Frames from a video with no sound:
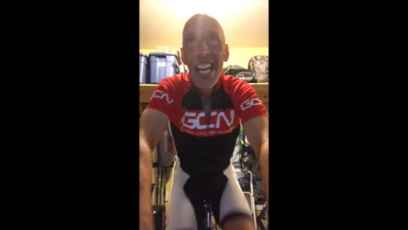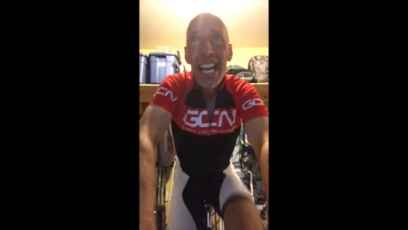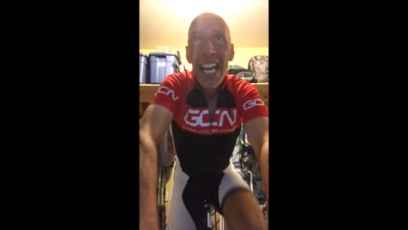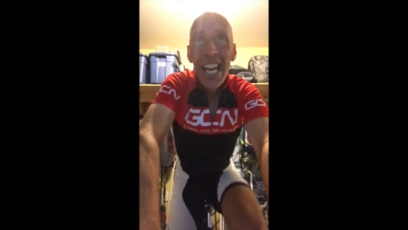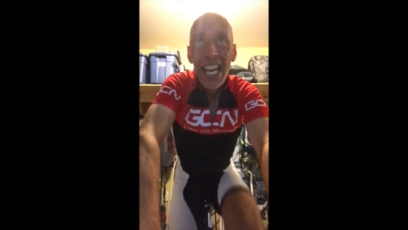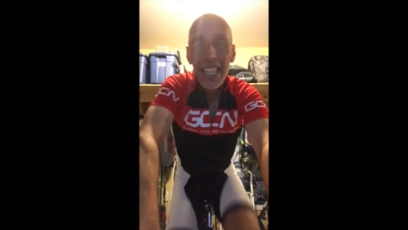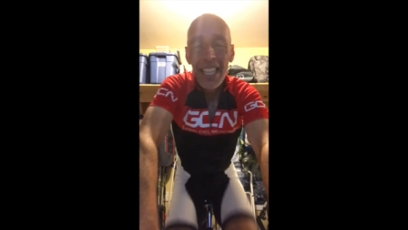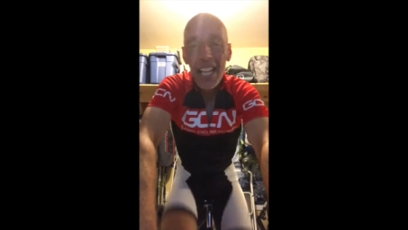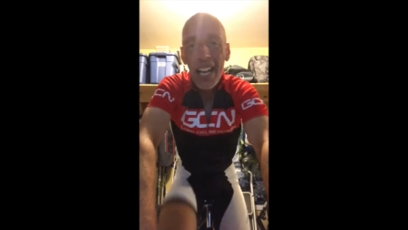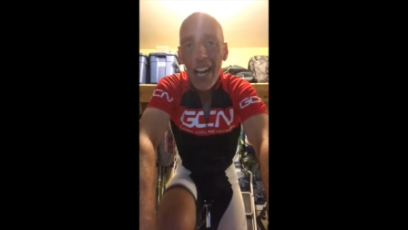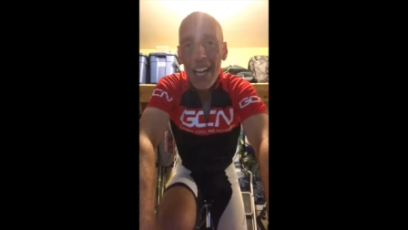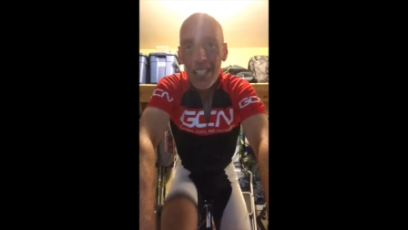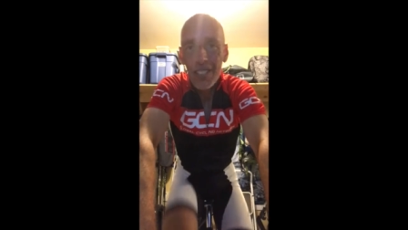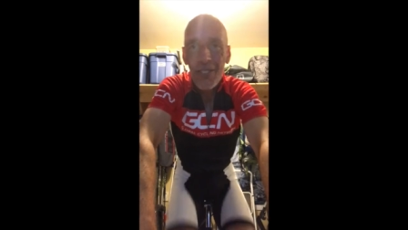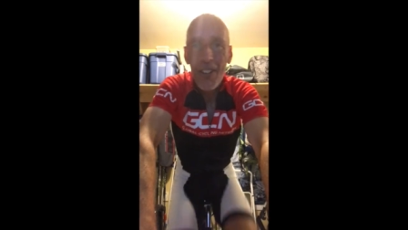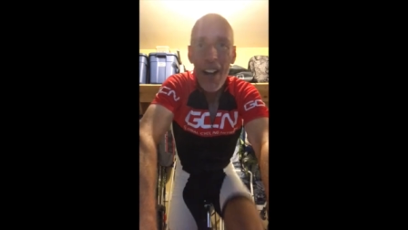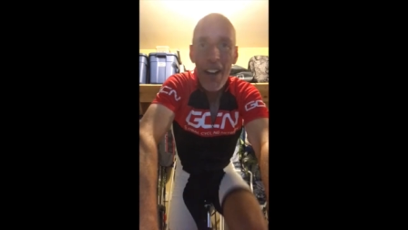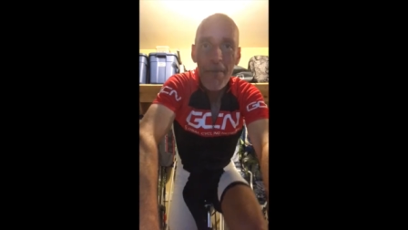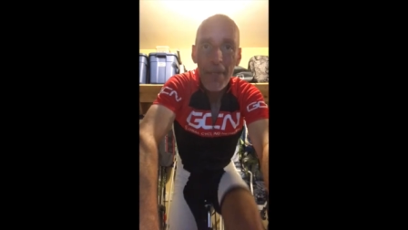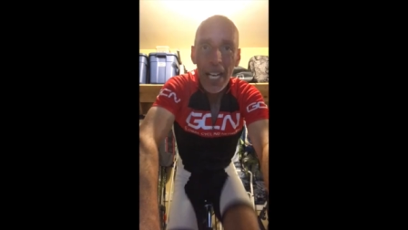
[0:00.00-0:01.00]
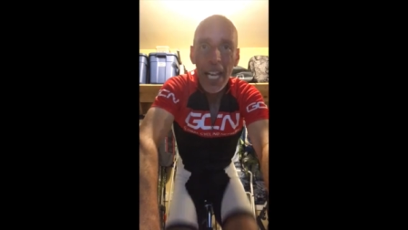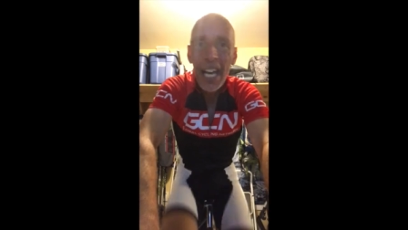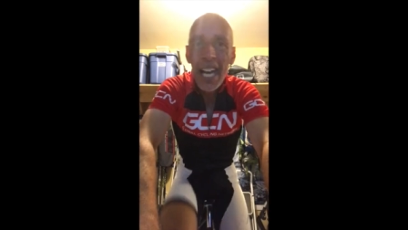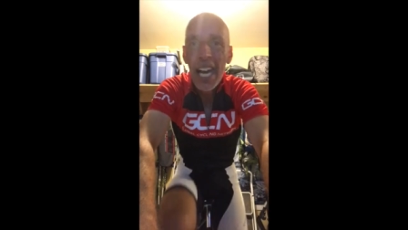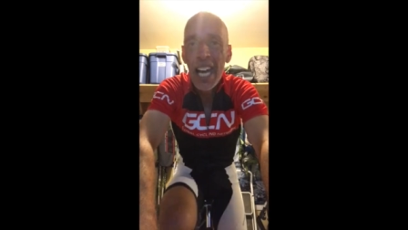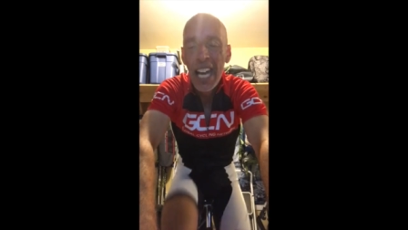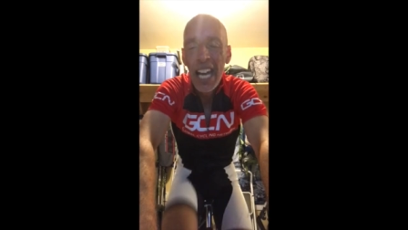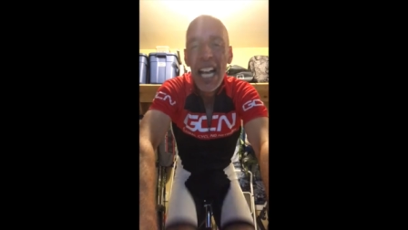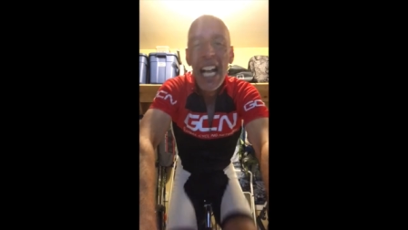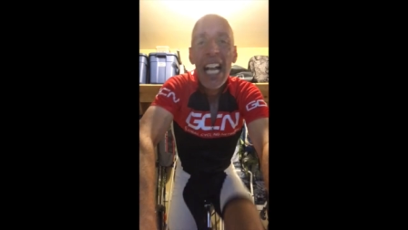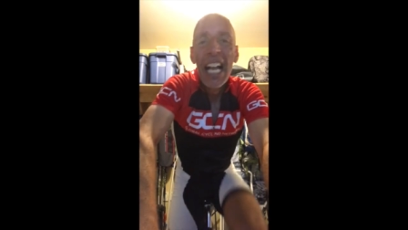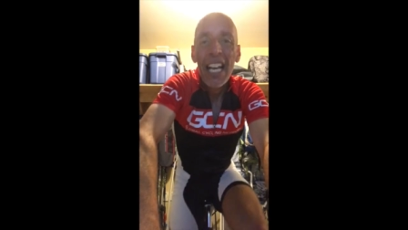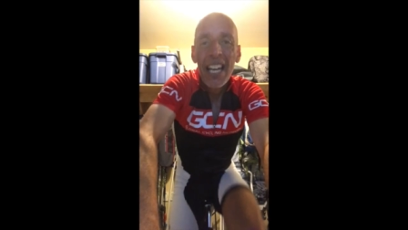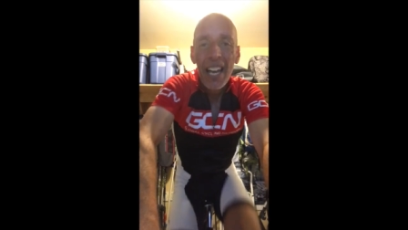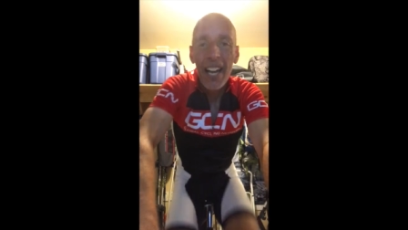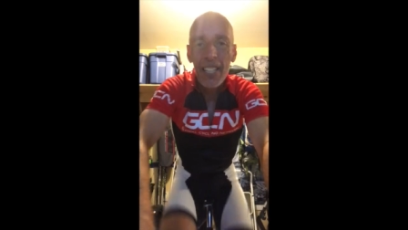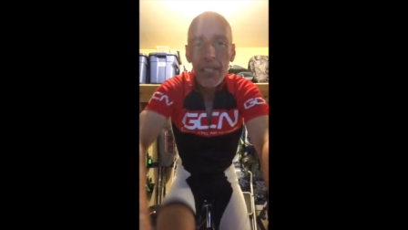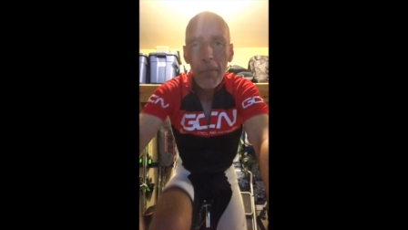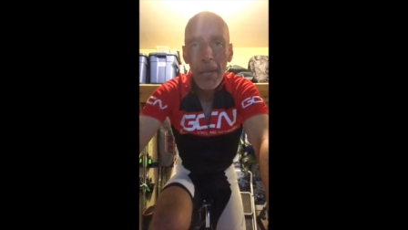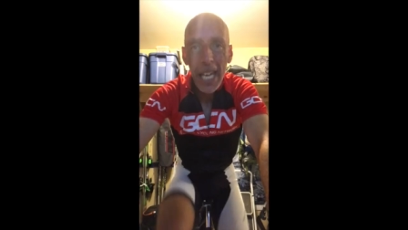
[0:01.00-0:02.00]
in the last five minutes,
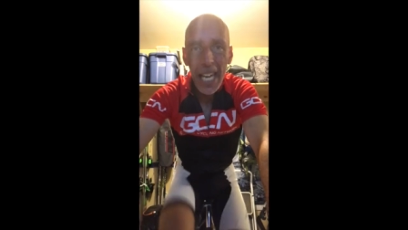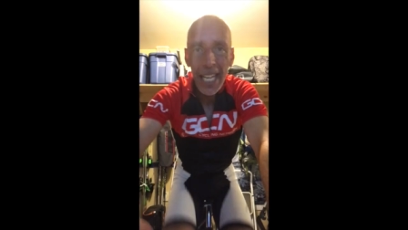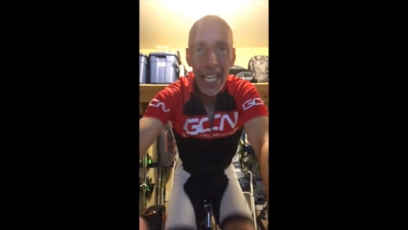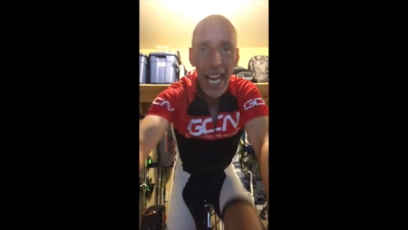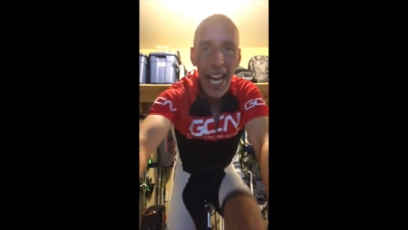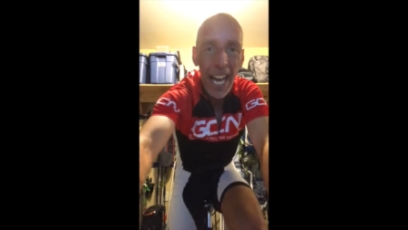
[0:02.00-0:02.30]
last minute.